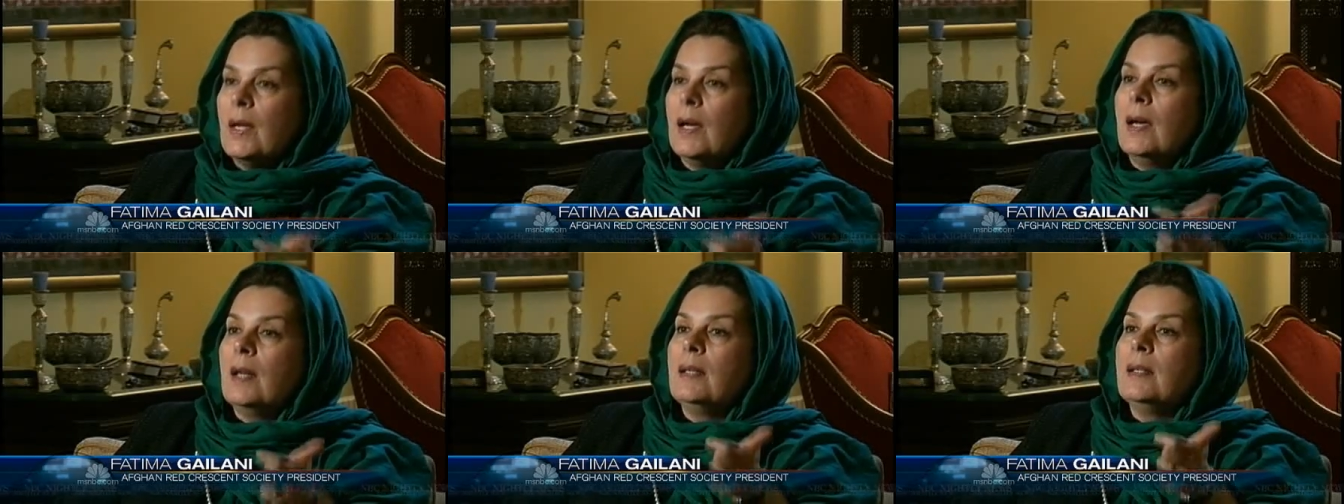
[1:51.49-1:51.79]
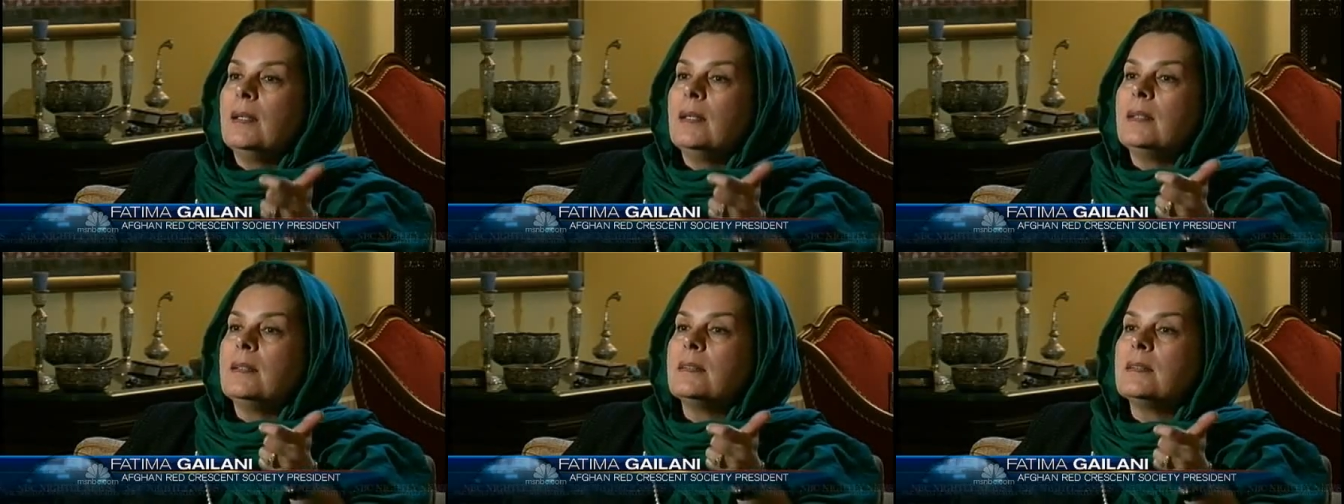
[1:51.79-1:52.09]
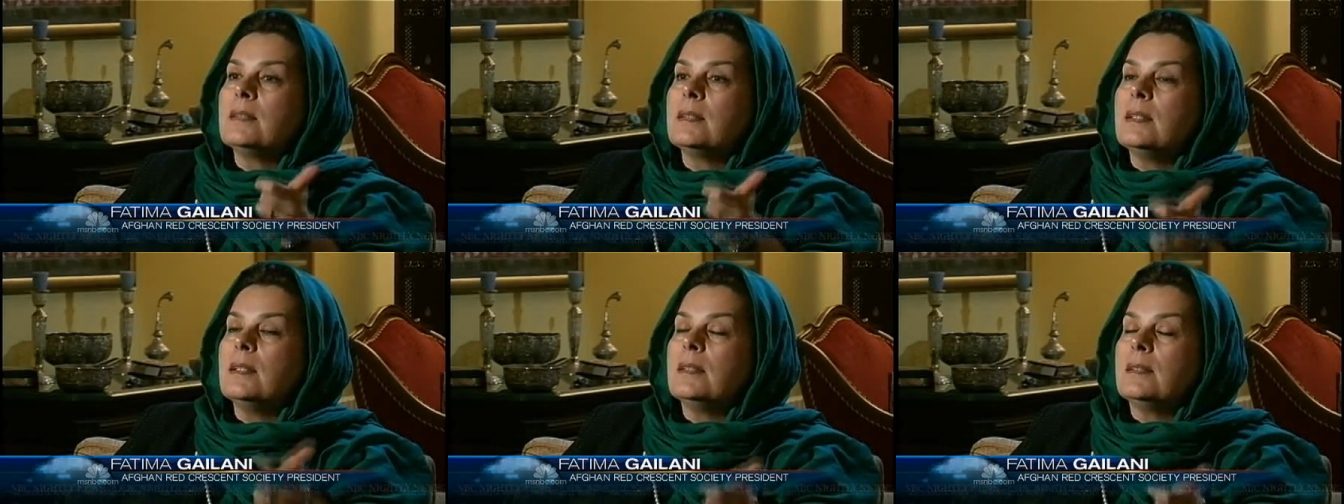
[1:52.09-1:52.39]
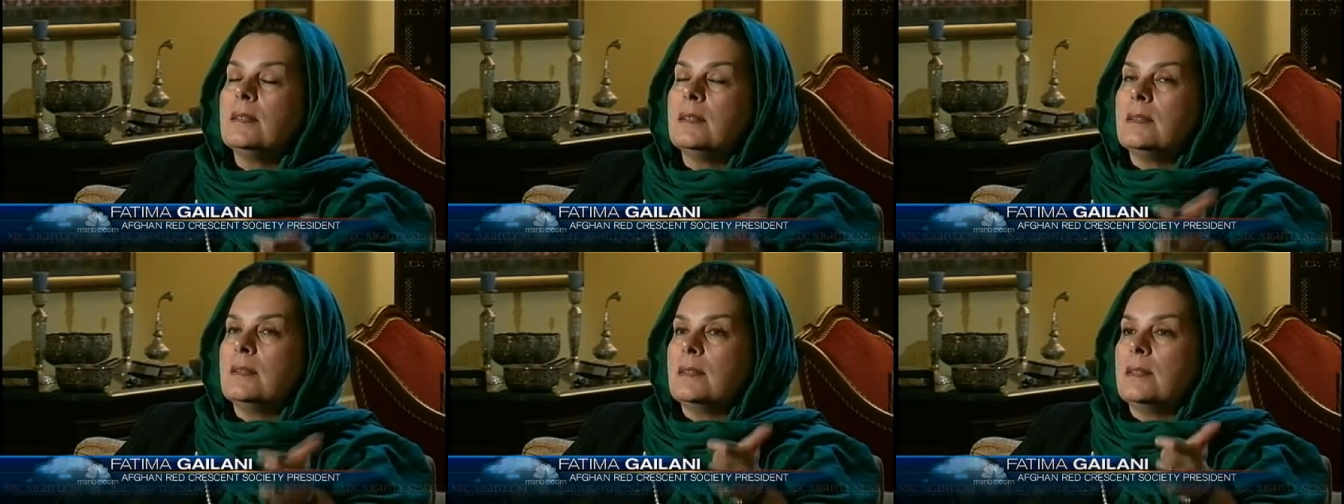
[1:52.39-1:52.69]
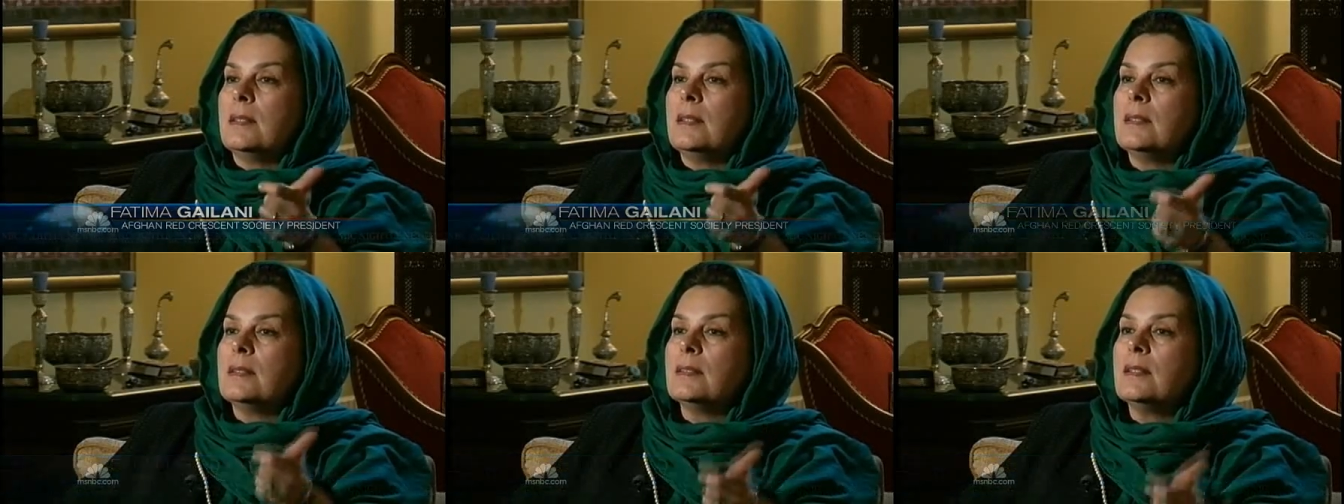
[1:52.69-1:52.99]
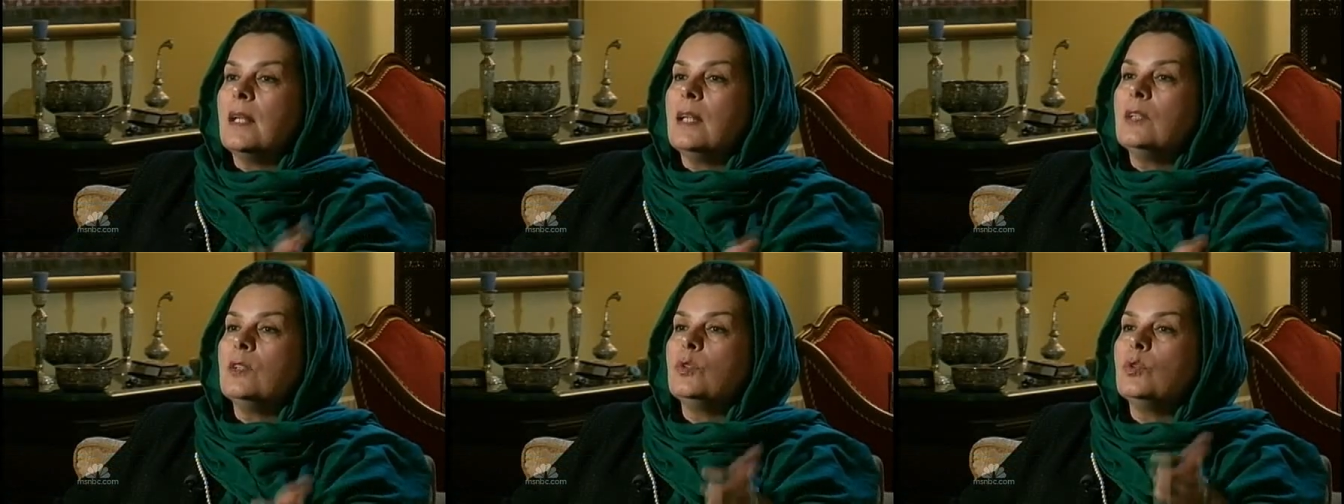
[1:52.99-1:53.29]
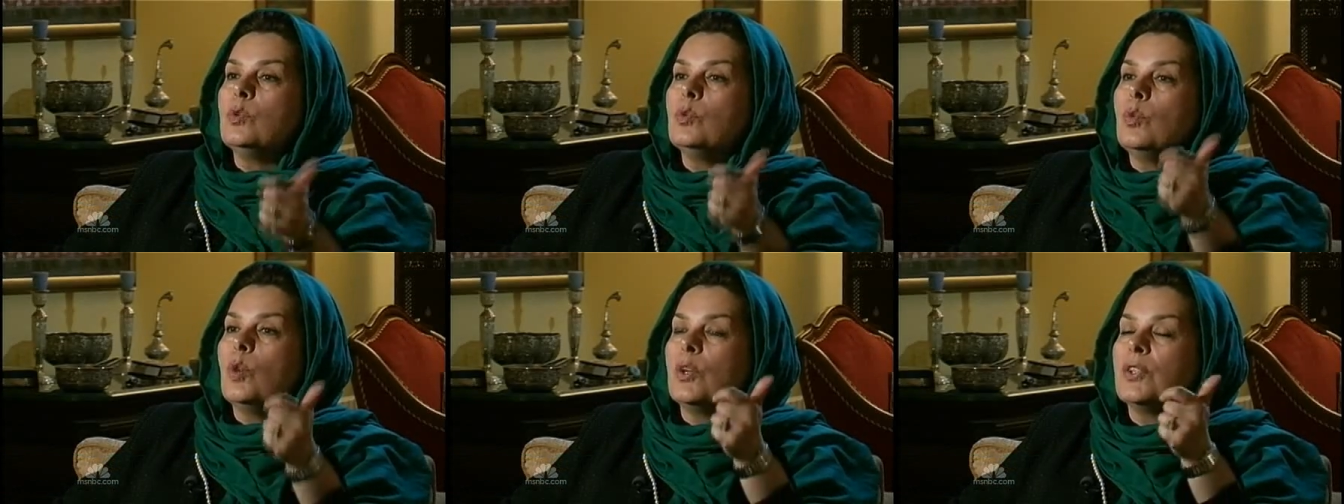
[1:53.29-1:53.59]
and it is an insult
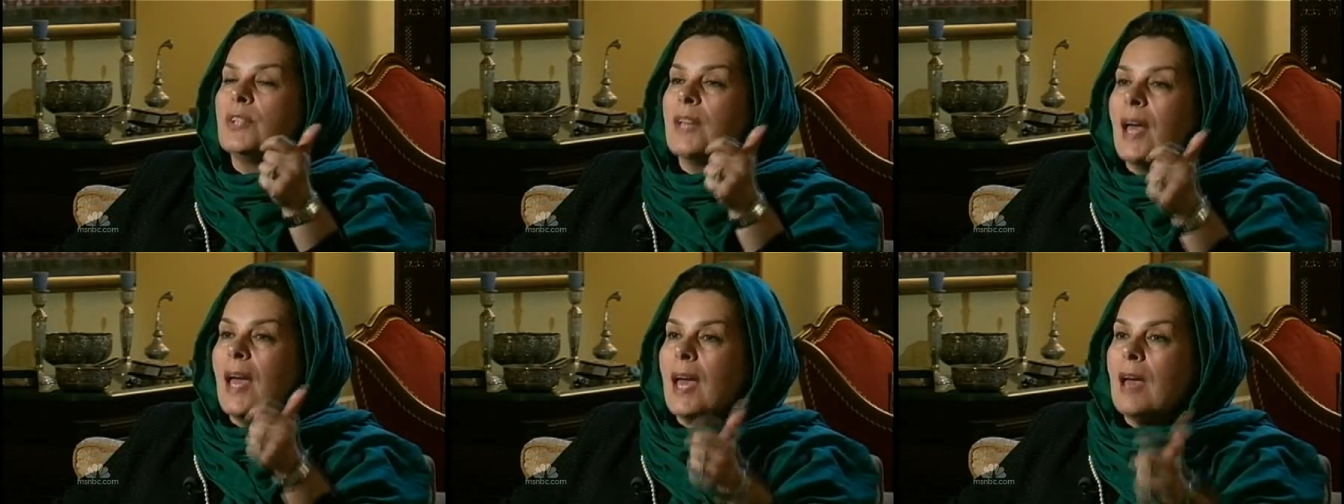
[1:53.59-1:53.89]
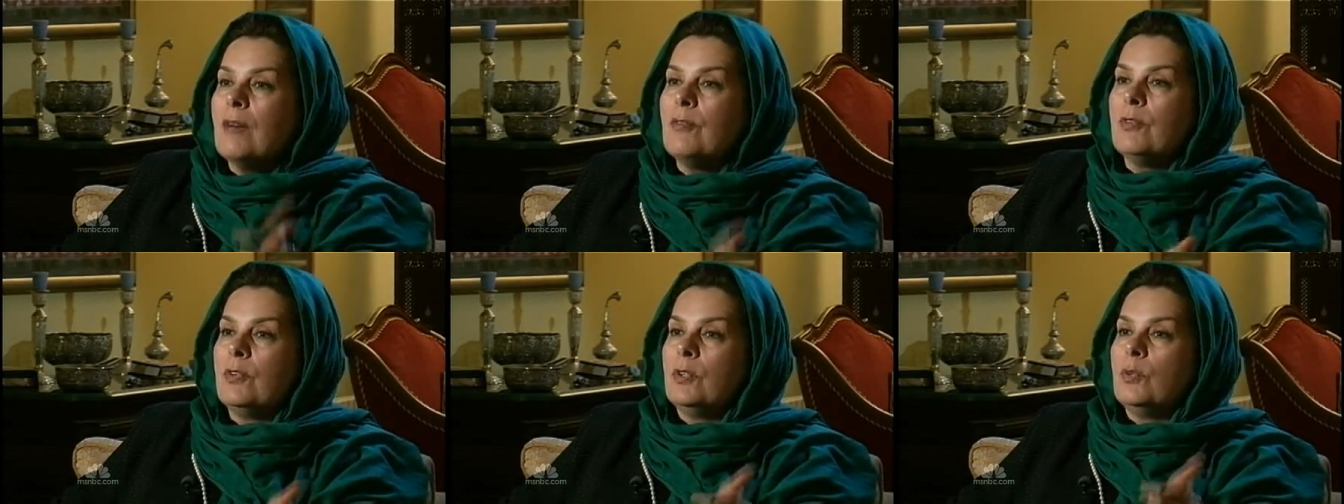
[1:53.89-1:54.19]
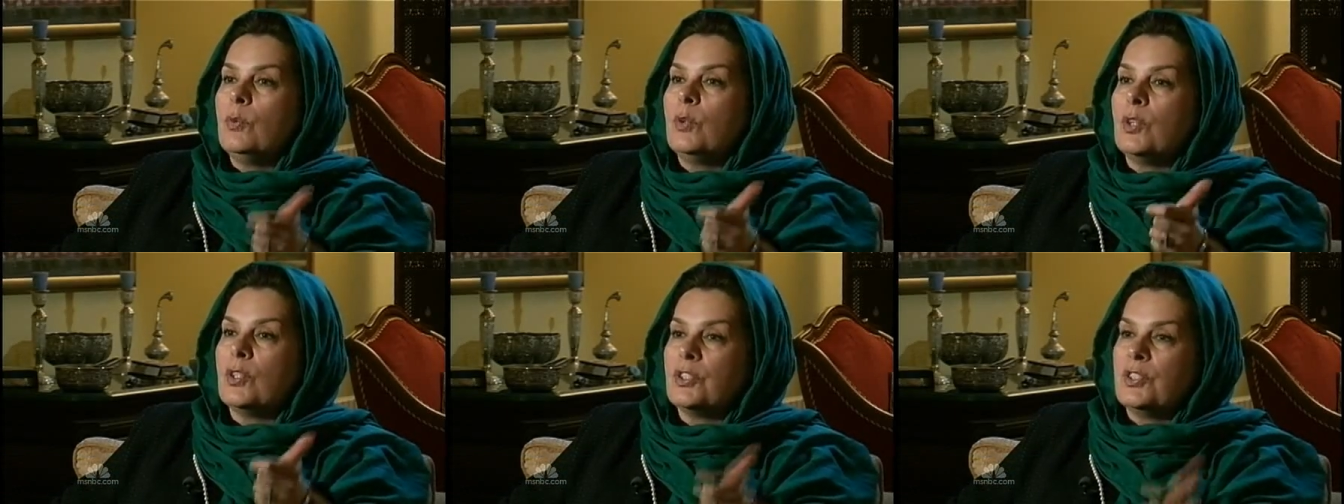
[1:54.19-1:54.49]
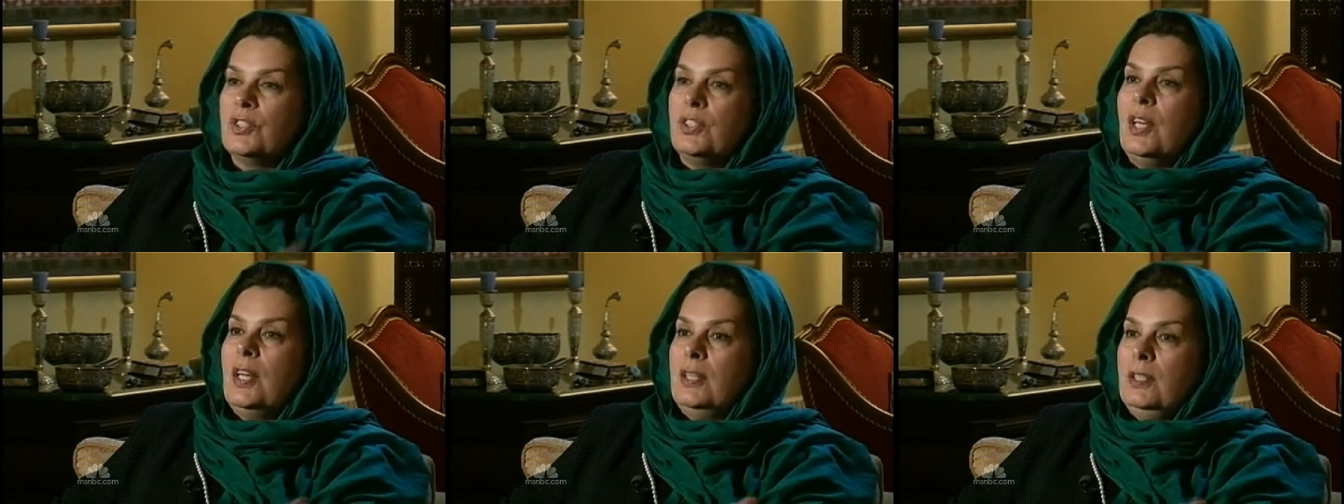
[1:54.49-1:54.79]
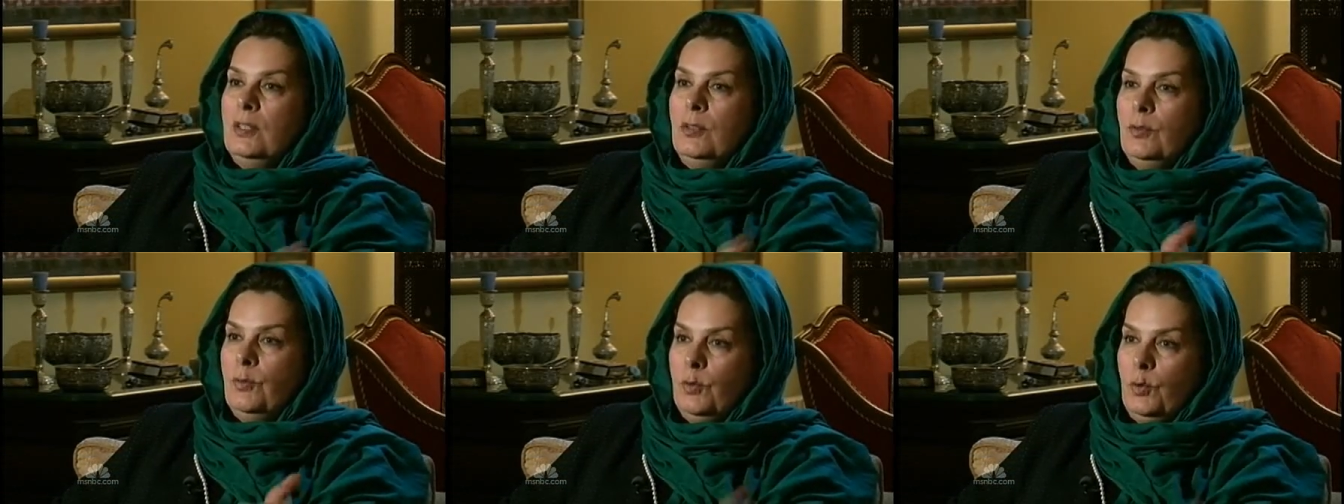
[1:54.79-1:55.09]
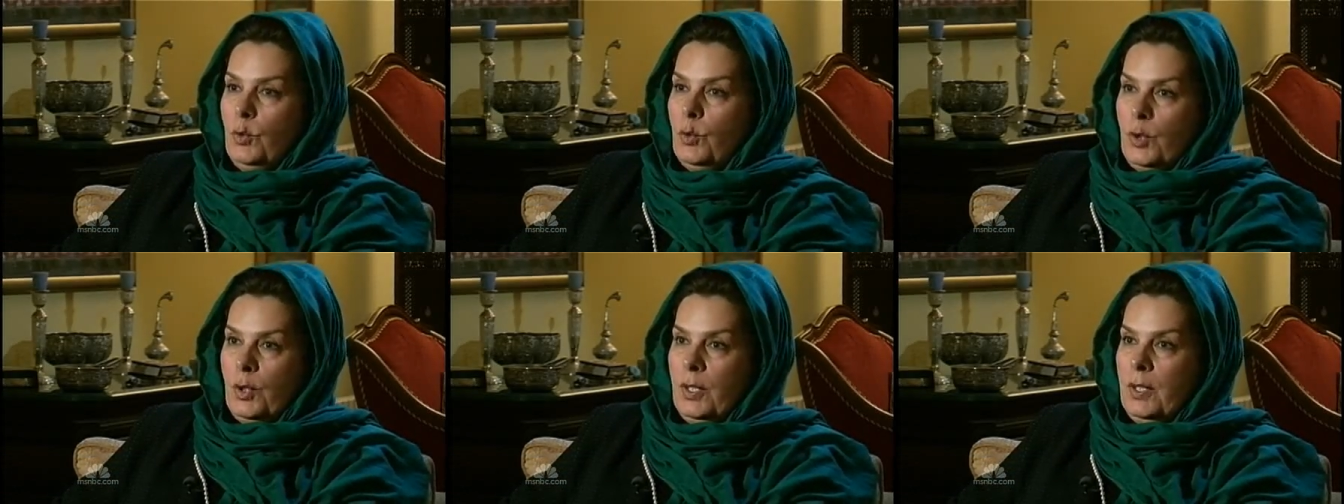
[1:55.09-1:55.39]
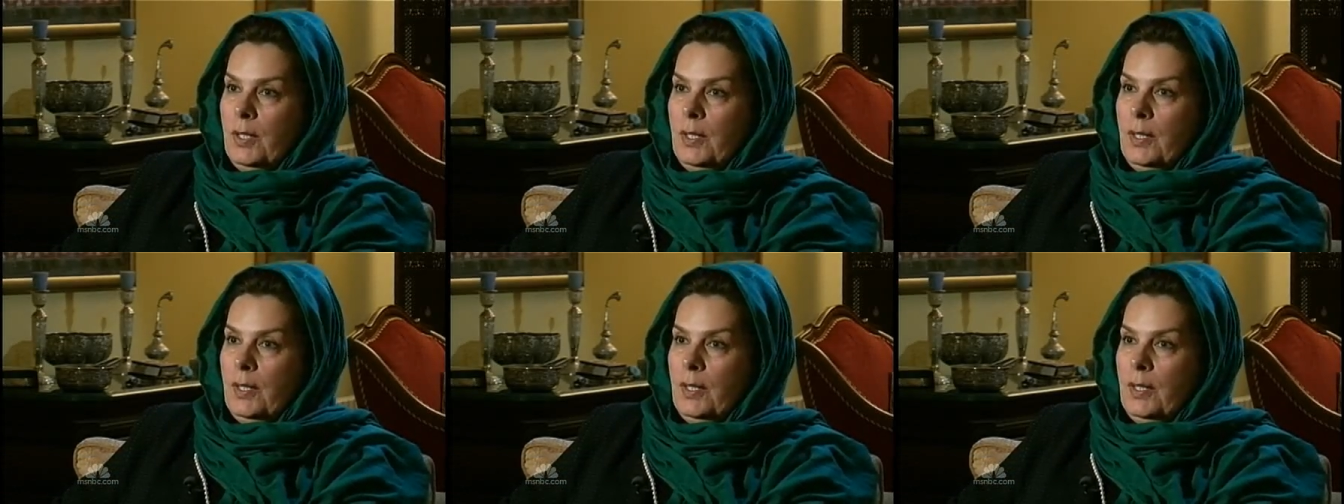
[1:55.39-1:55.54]
to whatever we are standing for.